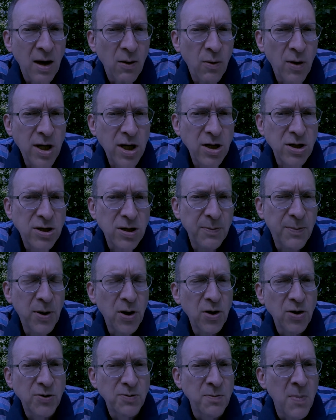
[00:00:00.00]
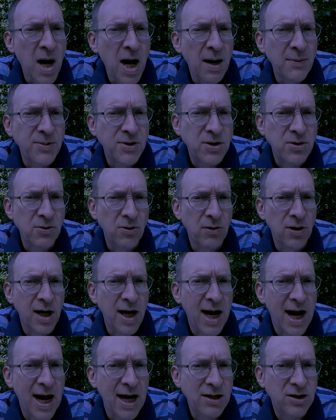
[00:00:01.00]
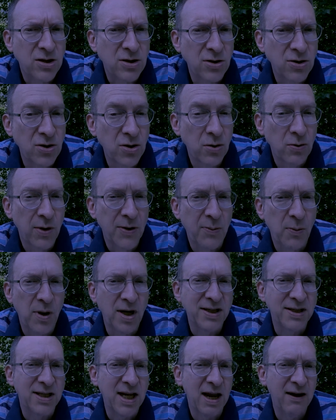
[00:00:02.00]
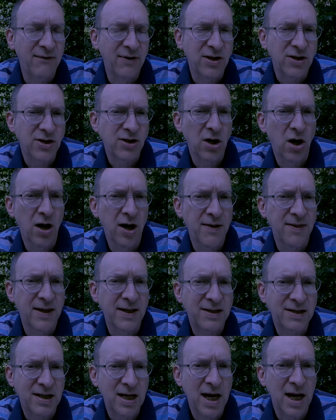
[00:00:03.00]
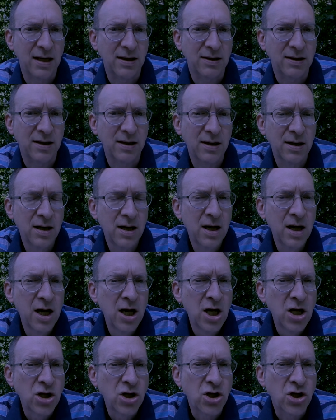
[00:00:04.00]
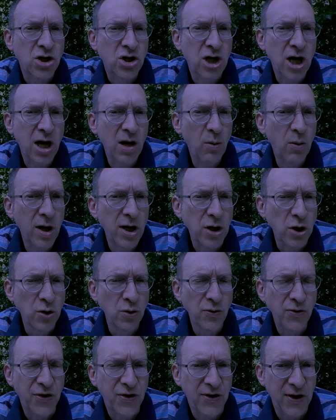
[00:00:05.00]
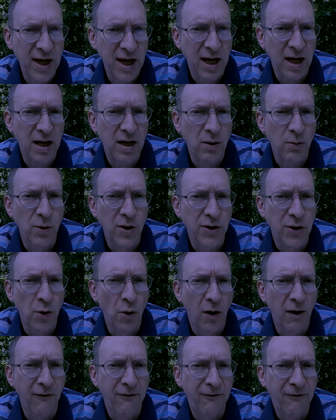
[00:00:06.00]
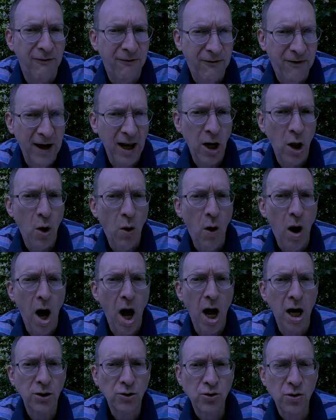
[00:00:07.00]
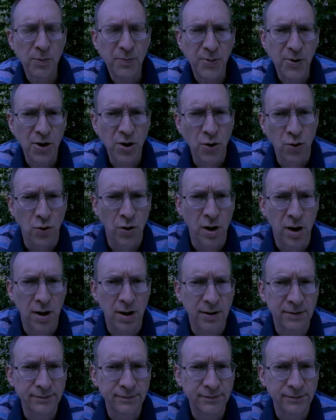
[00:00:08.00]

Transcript: What do you suppose Mom's story has to do with what Davis saw in the tent? Share what you think with your fellow entrepreneur.